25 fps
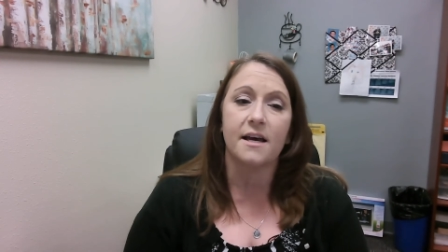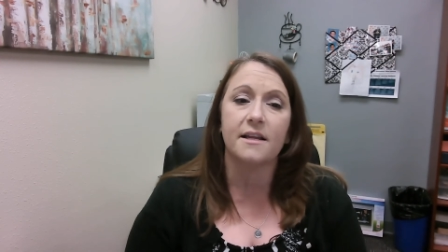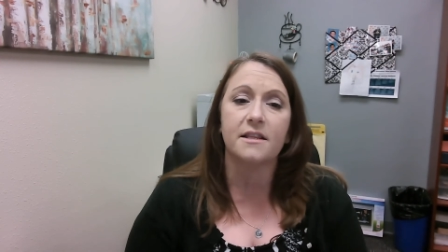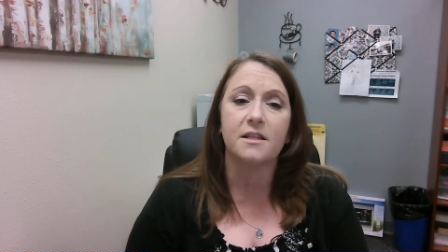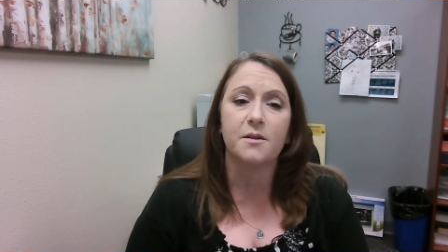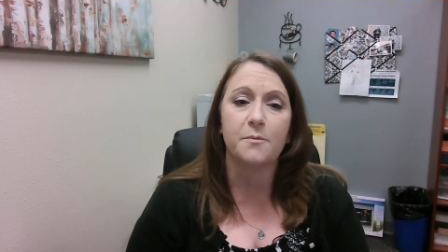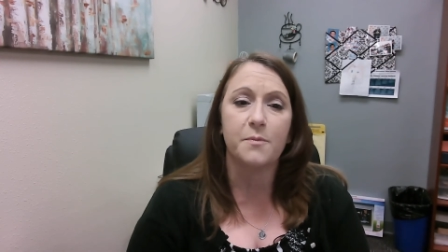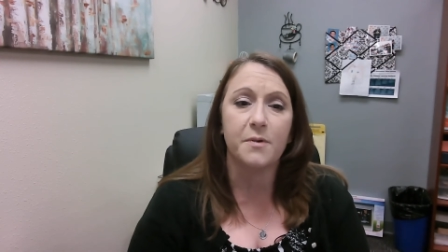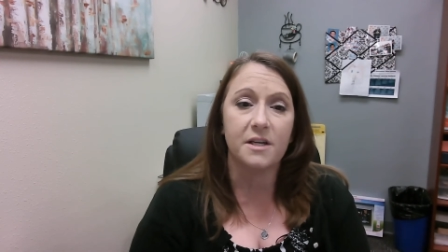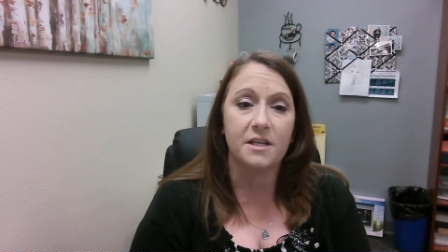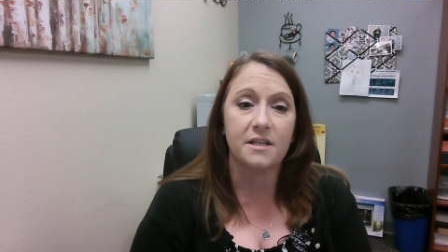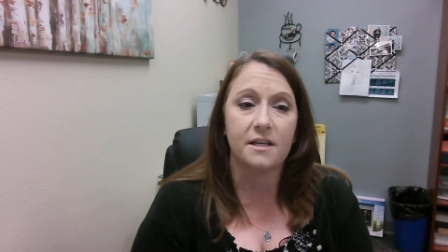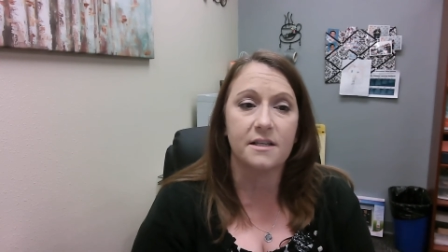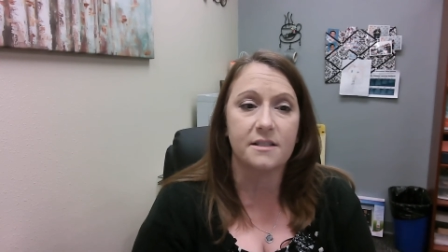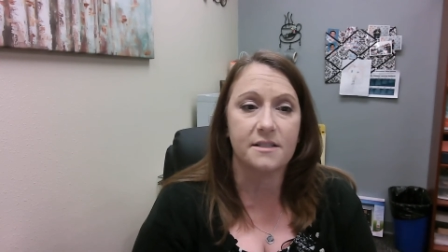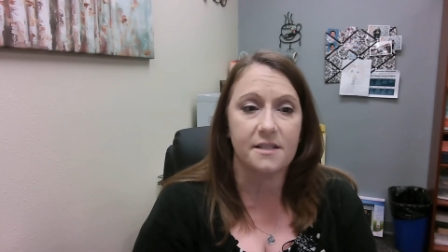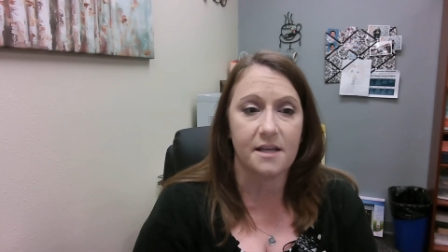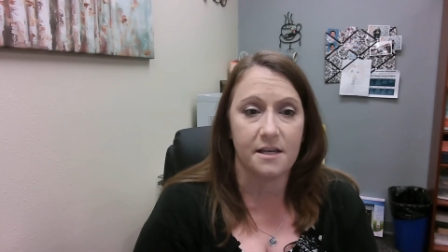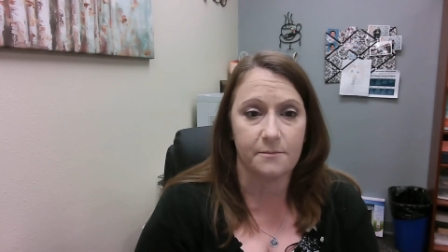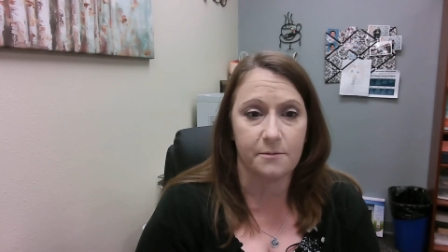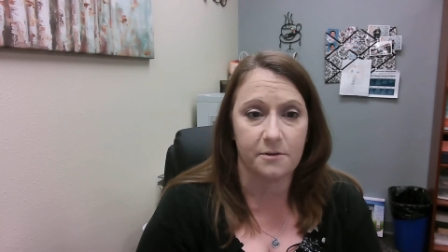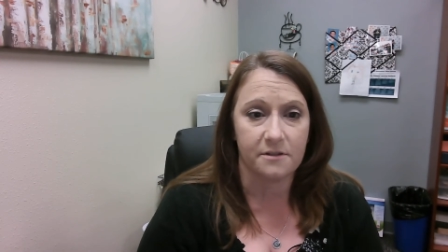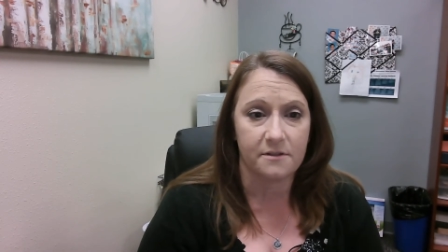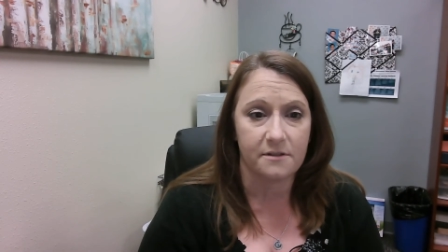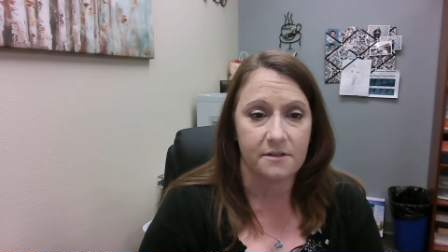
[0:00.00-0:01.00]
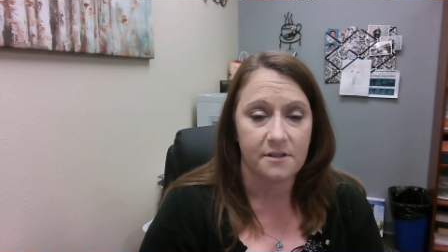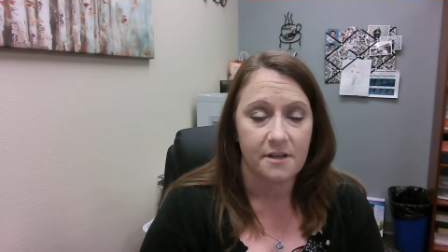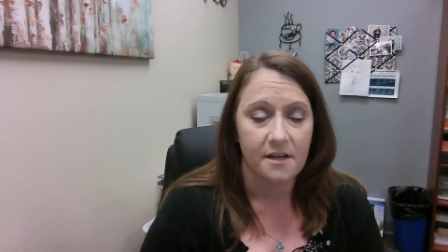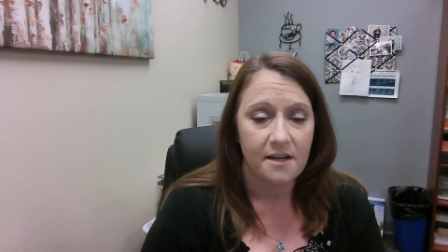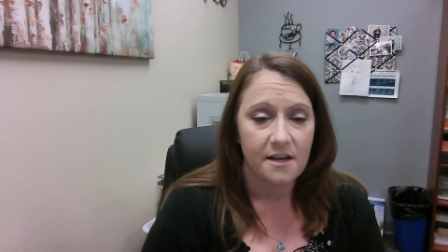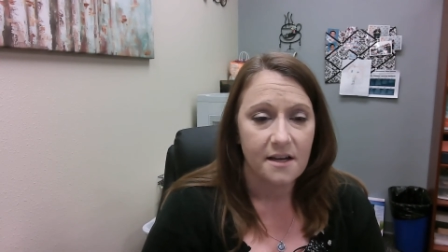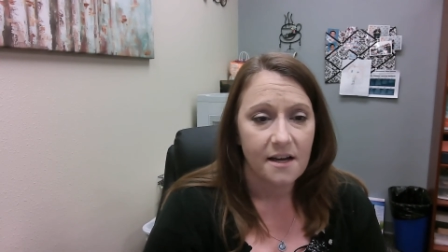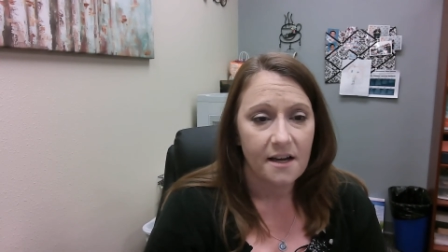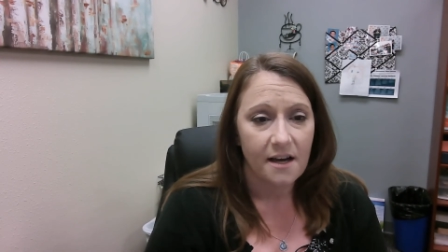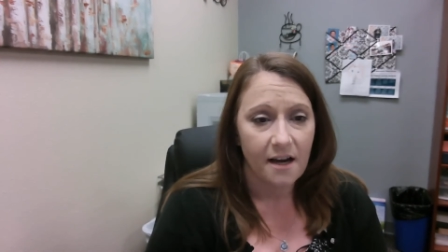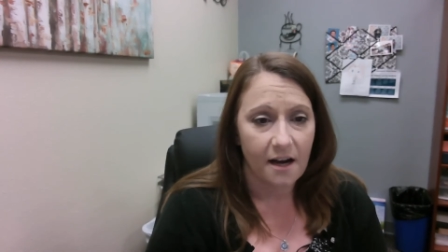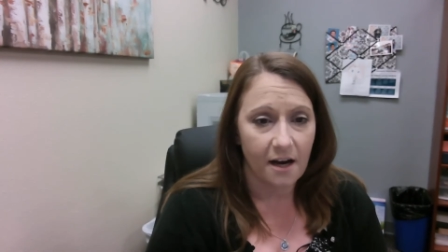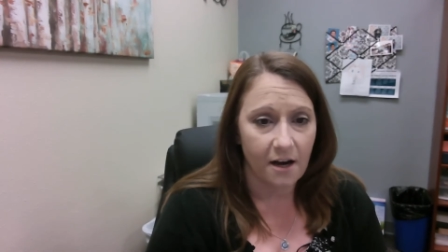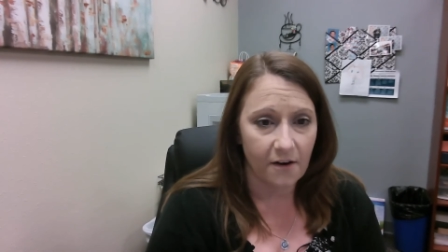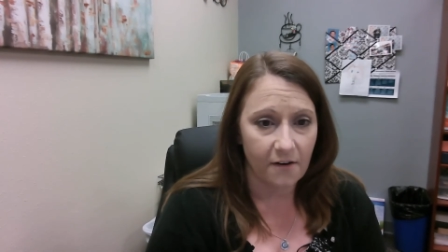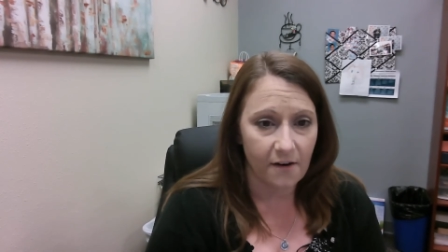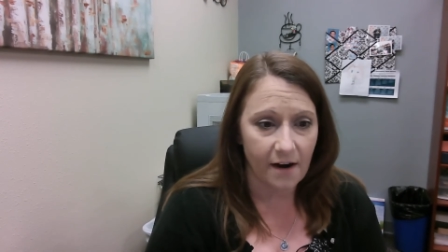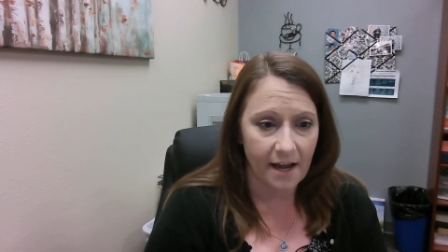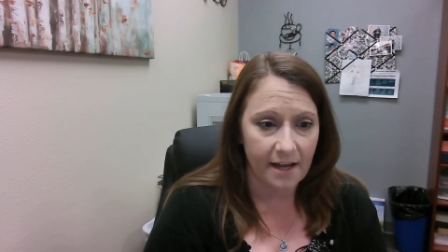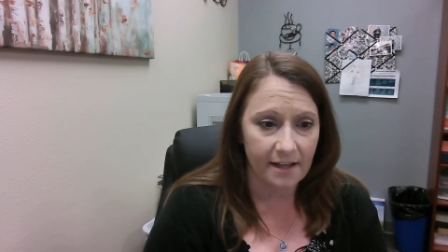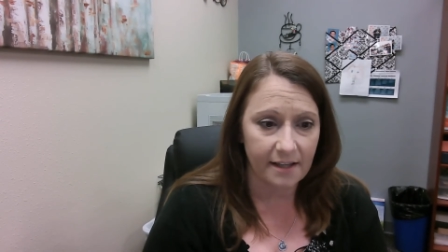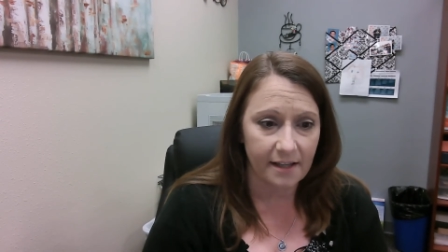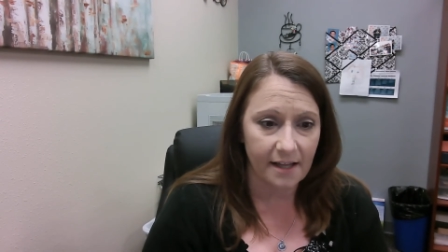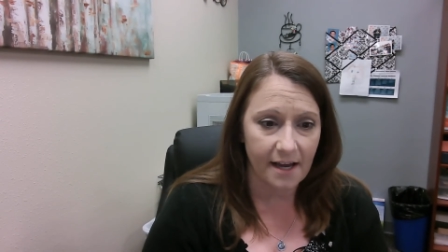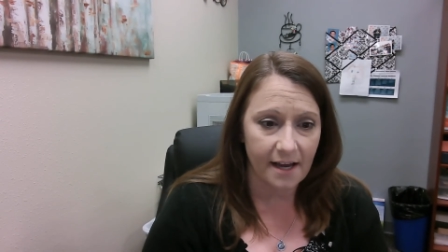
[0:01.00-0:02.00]
at the picnic tables. All
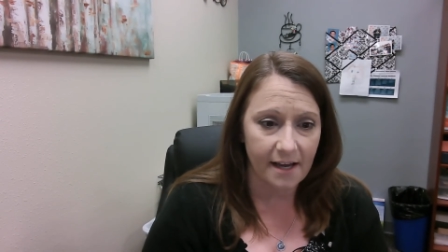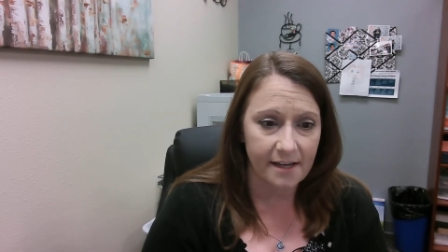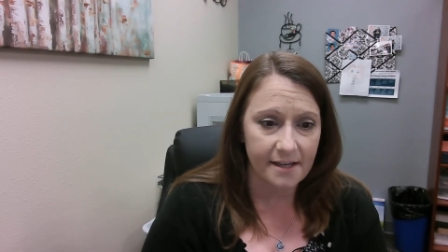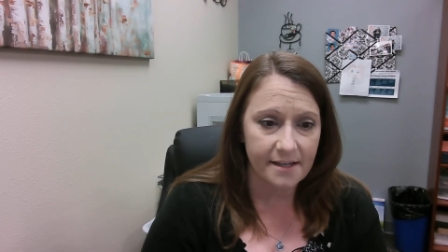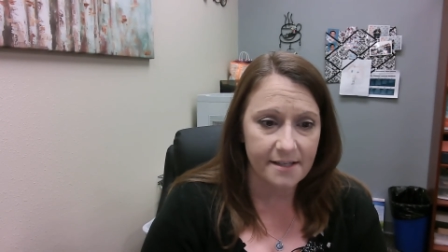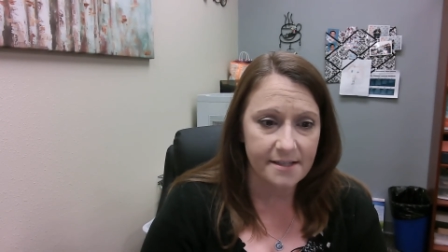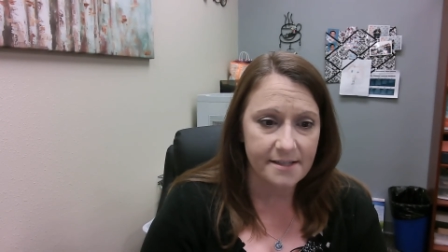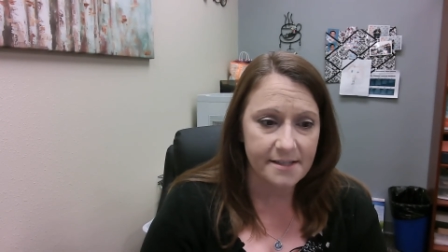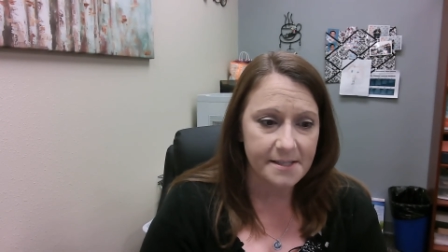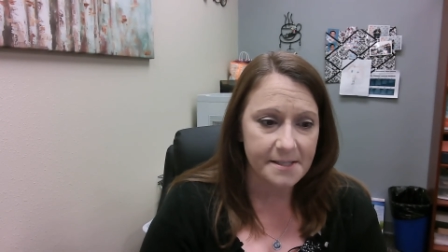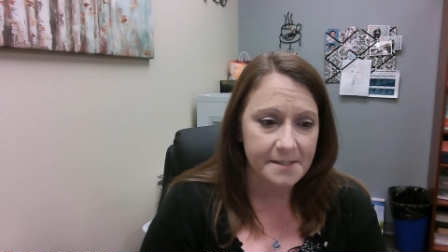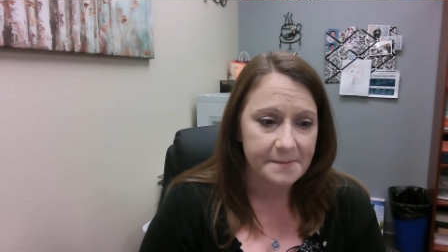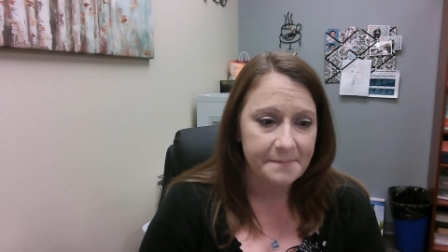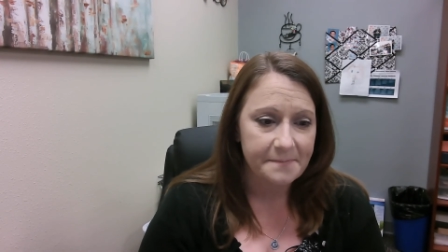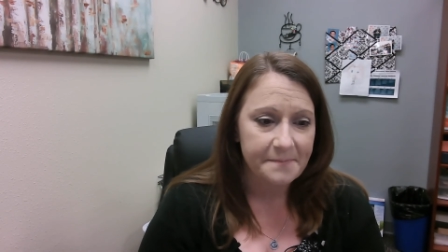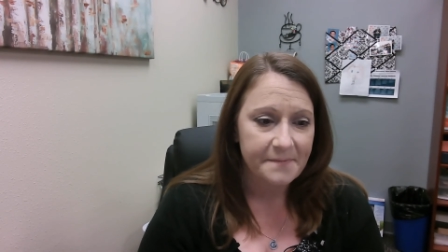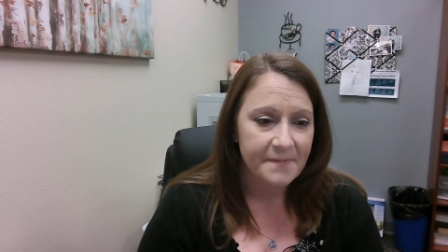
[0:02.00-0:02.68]
right, Lions?